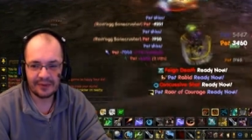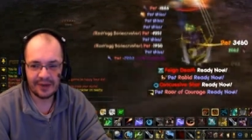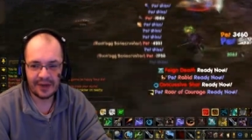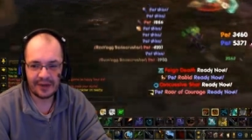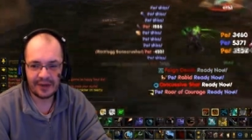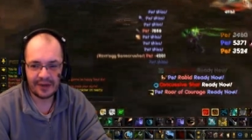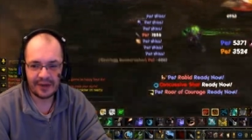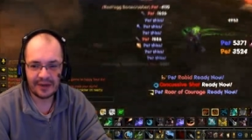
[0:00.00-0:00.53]

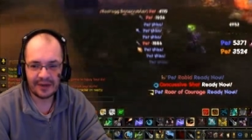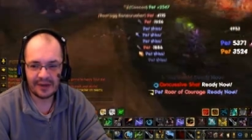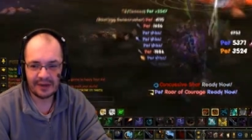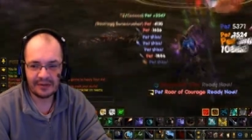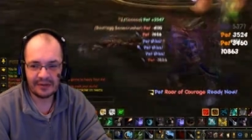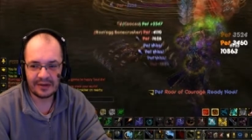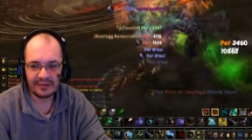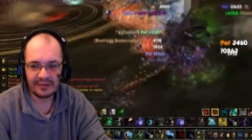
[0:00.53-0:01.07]
Yeah,
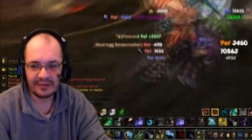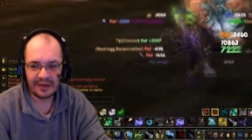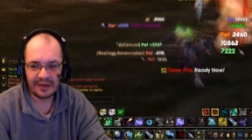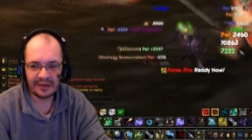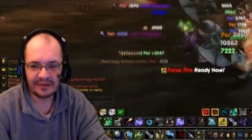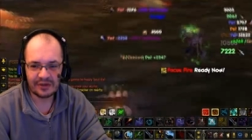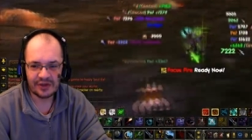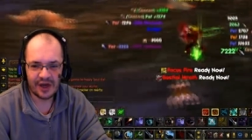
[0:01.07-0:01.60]

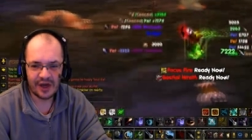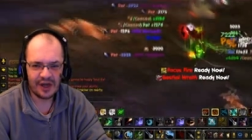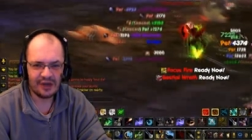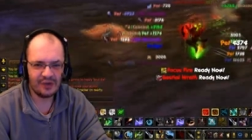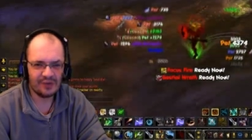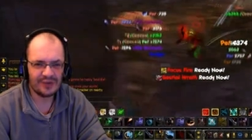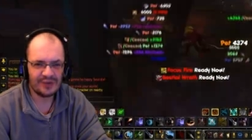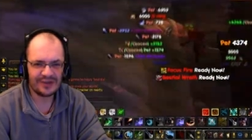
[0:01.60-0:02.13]
they
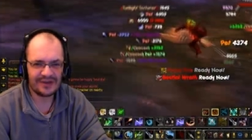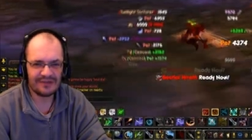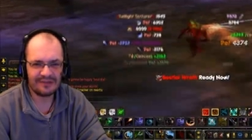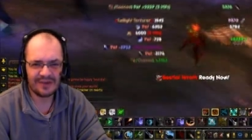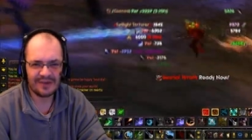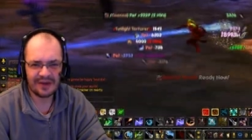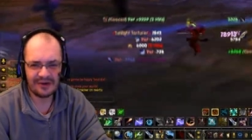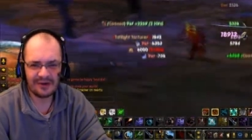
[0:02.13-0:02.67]
chain you with
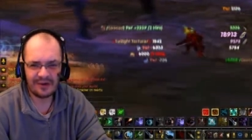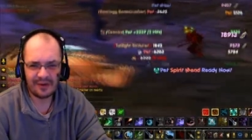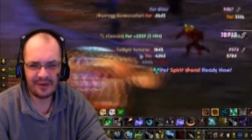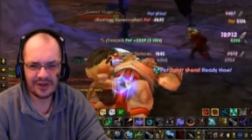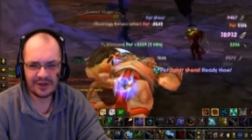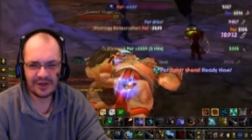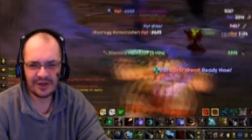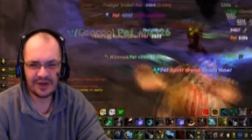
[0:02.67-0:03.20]
something. I don't know
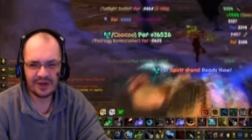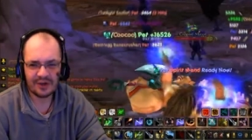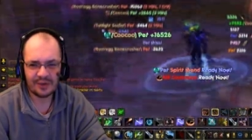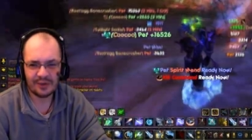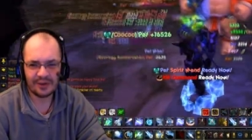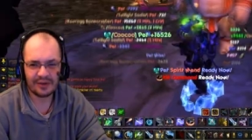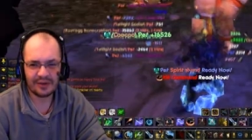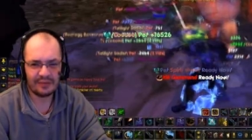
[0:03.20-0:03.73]
what to chain you
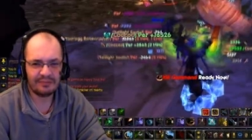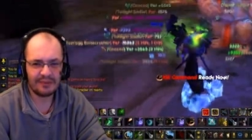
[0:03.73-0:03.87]
with.